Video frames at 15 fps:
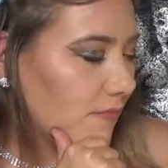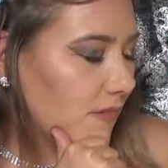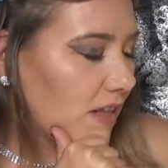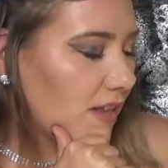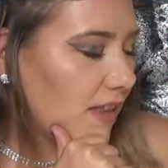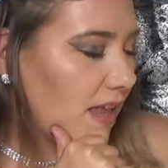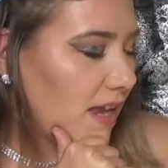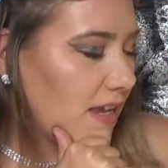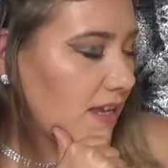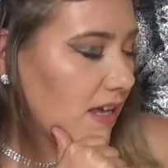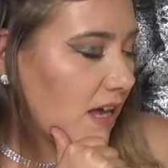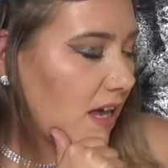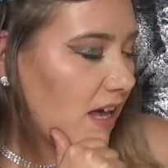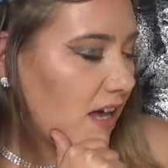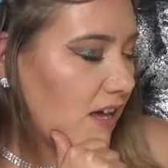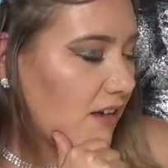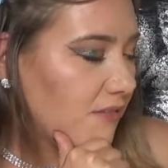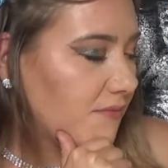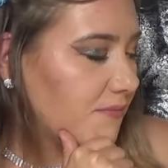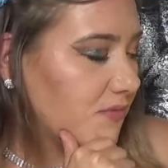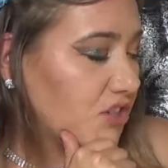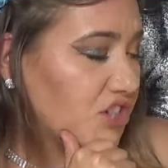Like
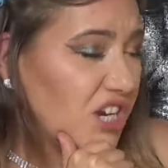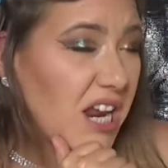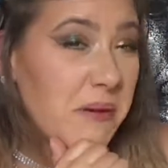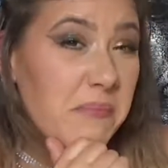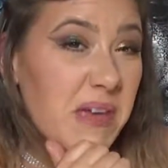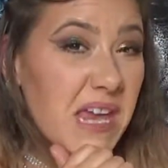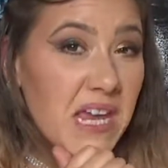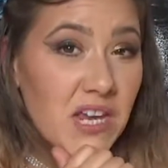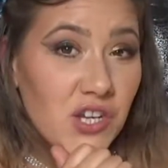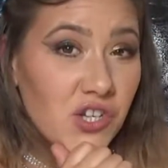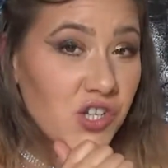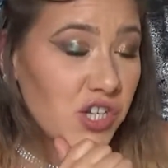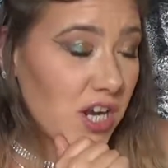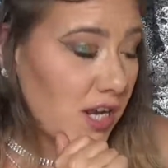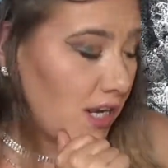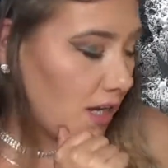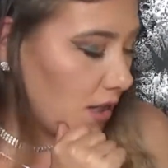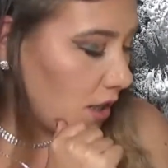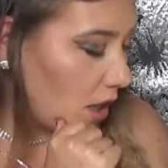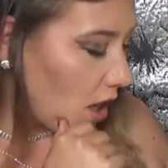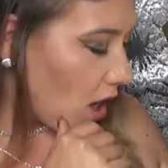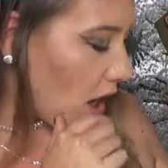a champagne
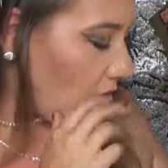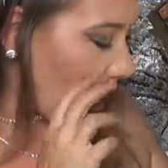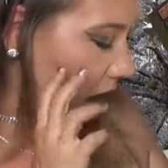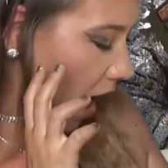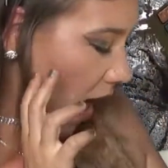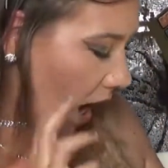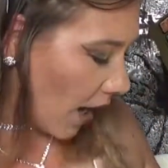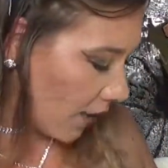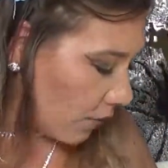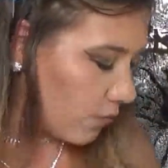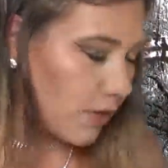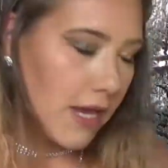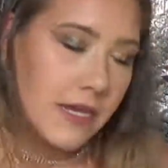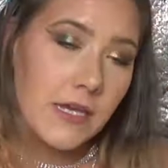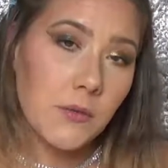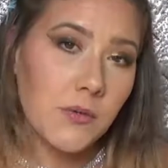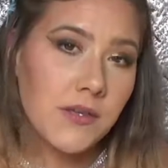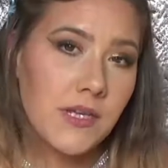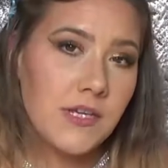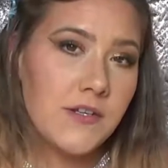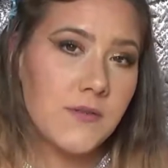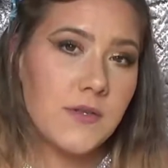shade. I don't like it when
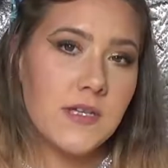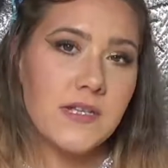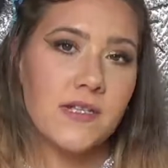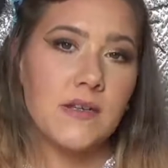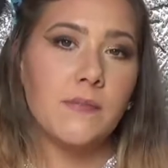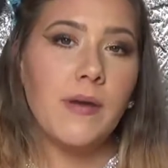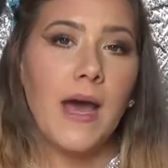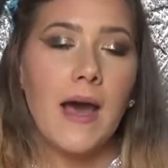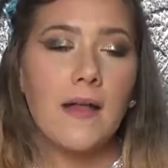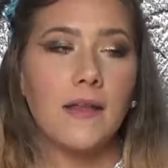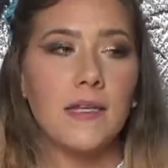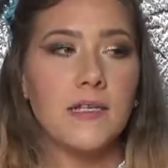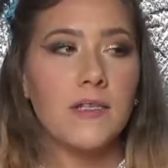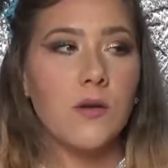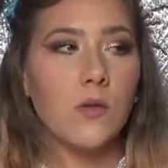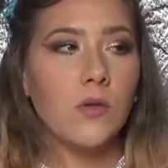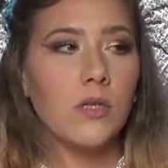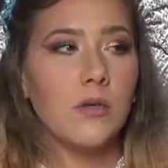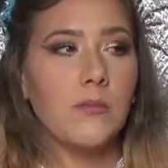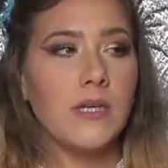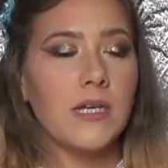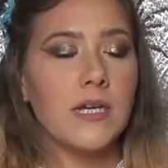they do this in palettes,
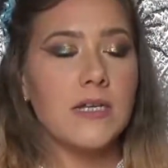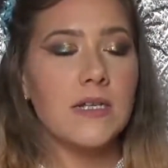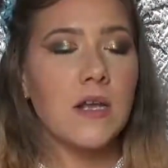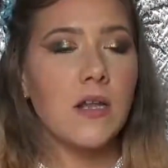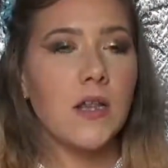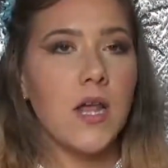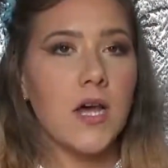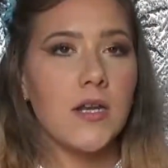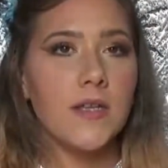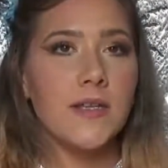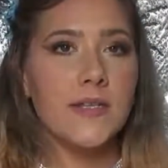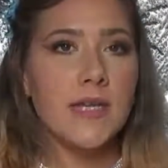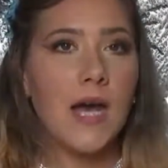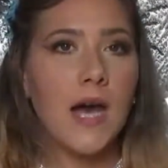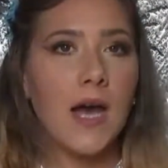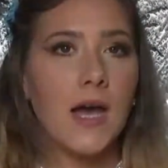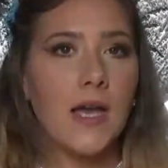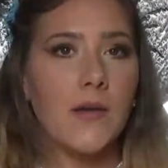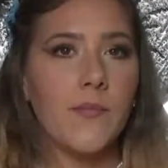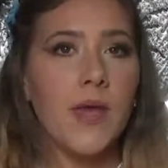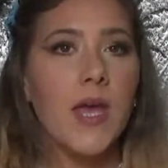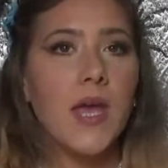only because a lot of the
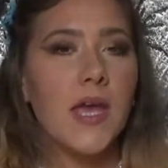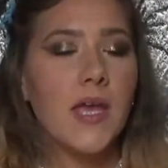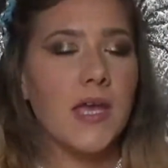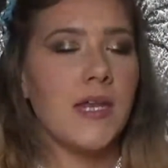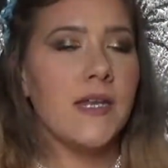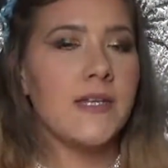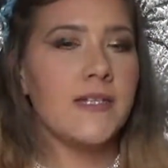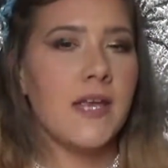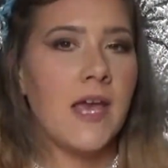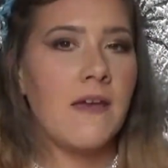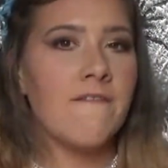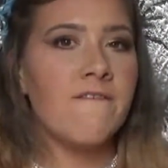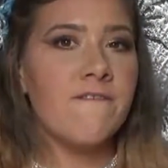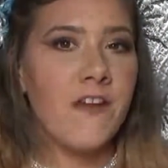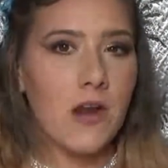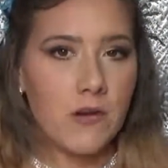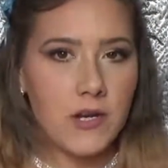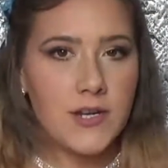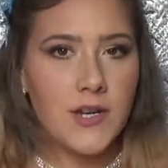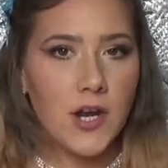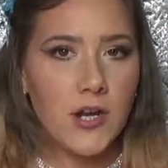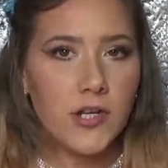time it is a very
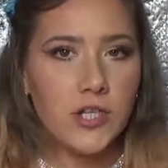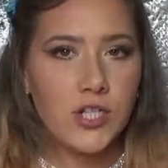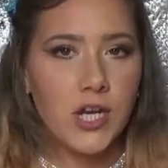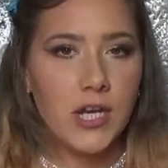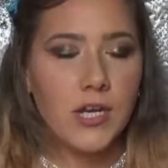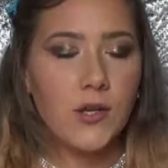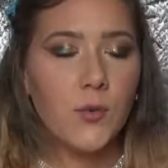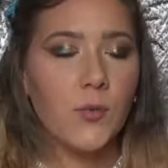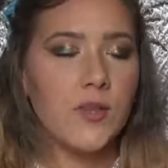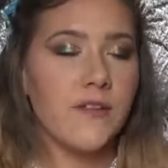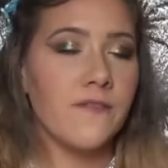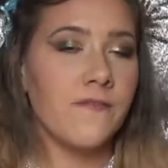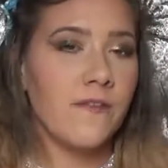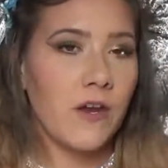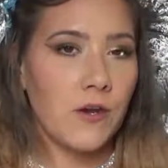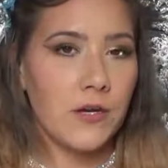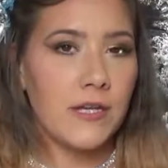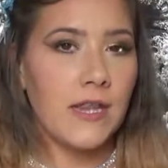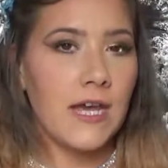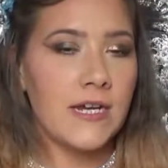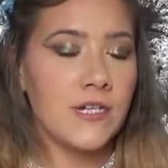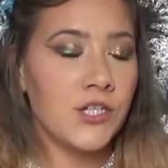dark shade with a very
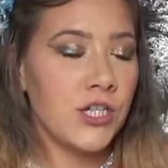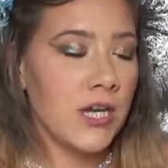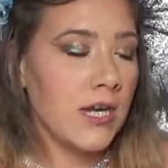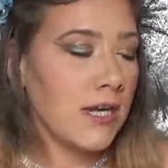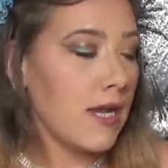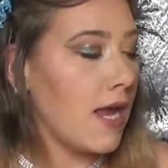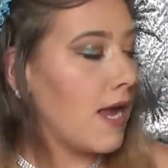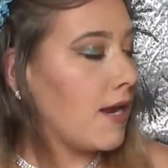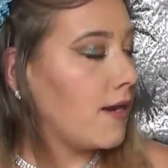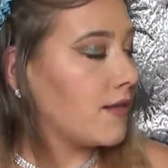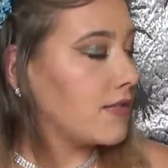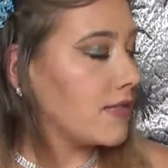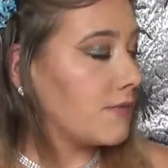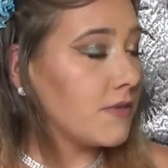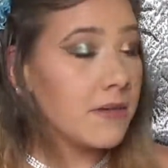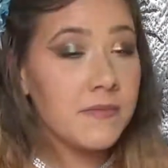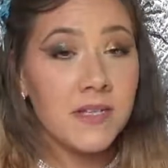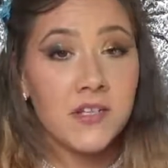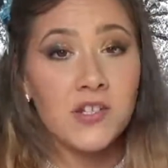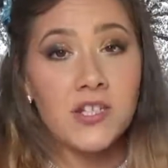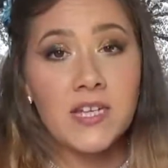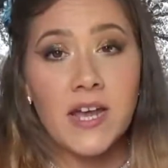light shade, and sometimes
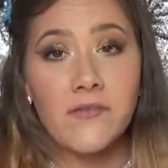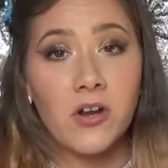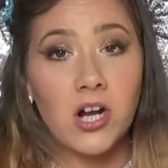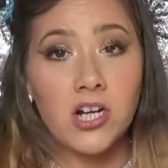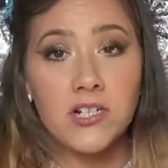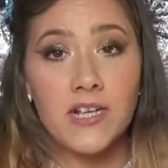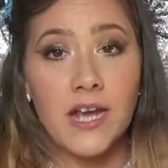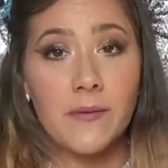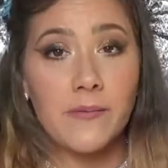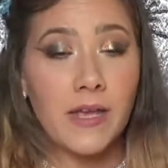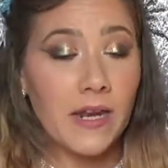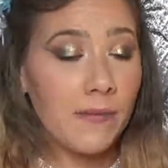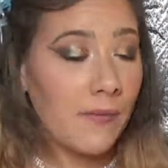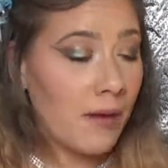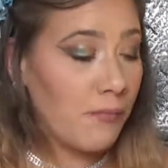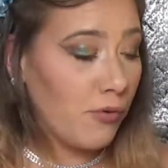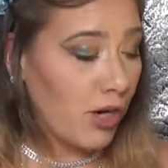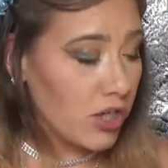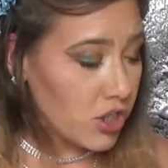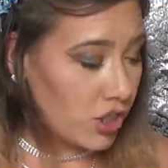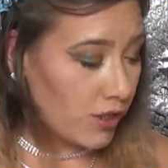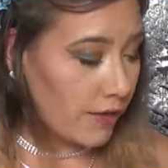I just have a hard time getting my
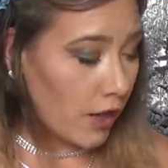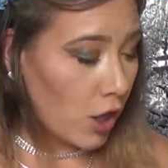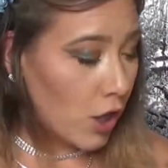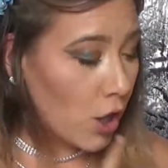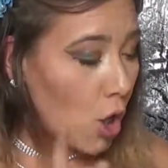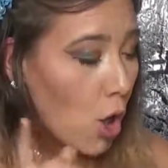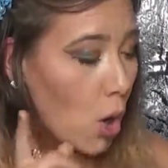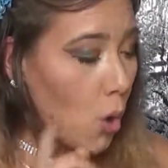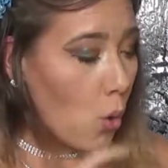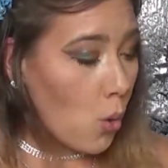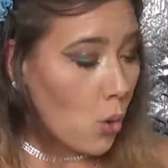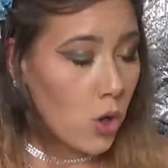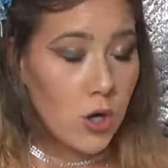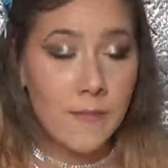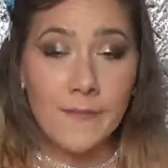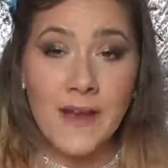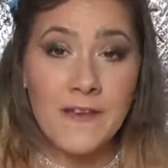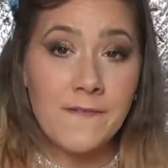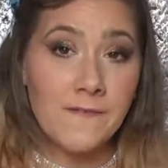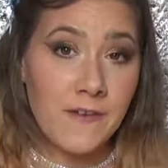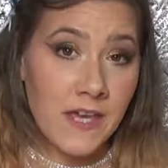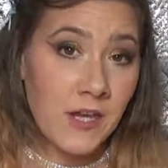brush in there or my
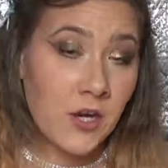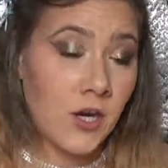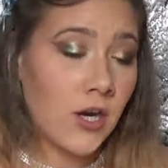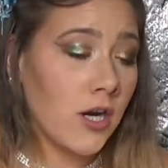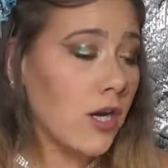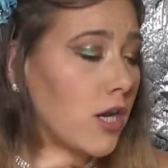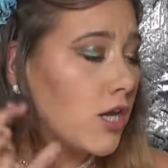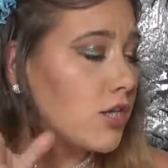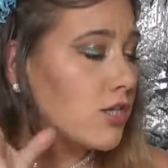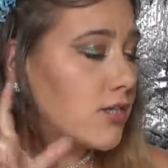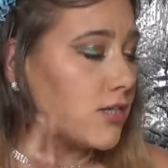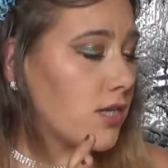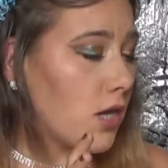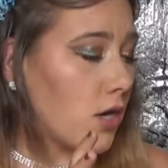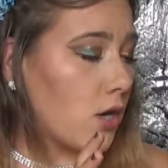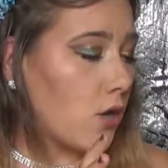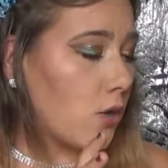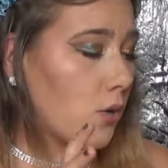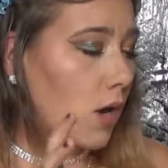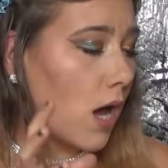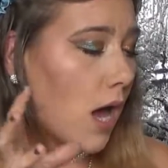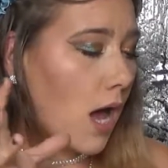finger.
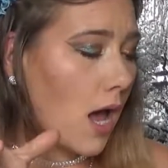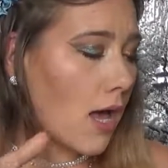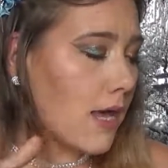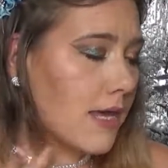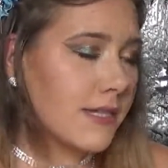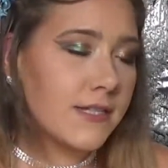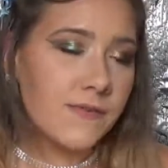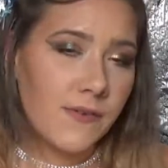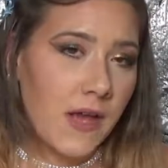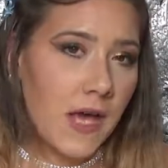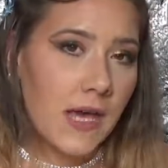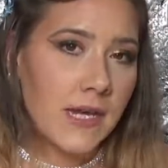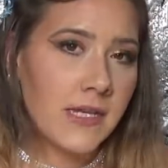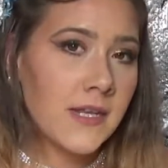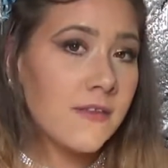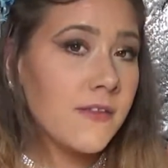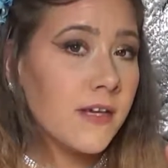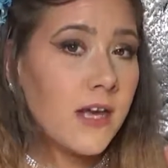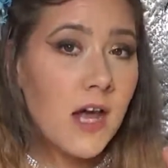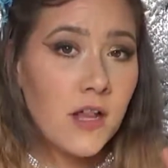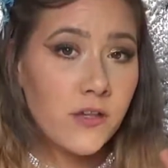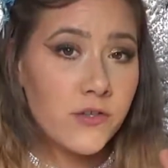So it's fine. The
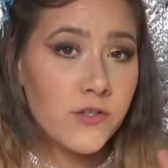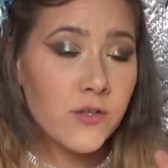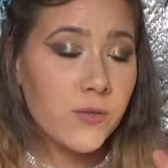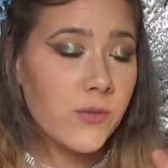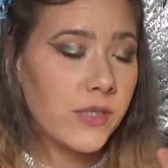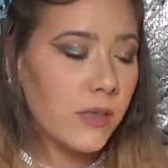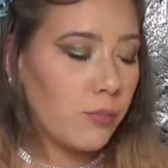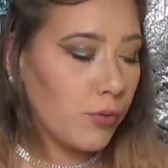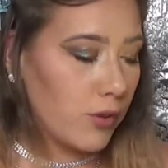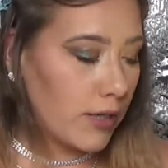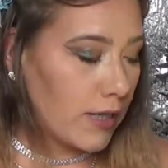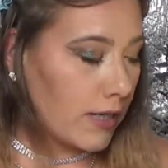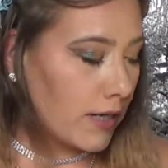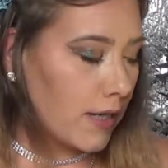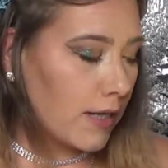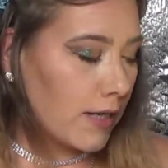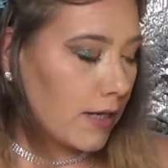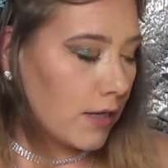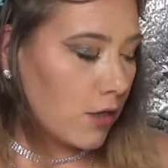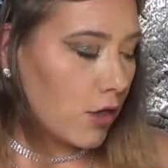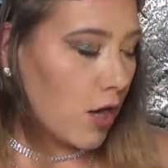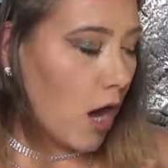colors are really pretty in
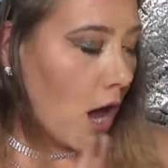here,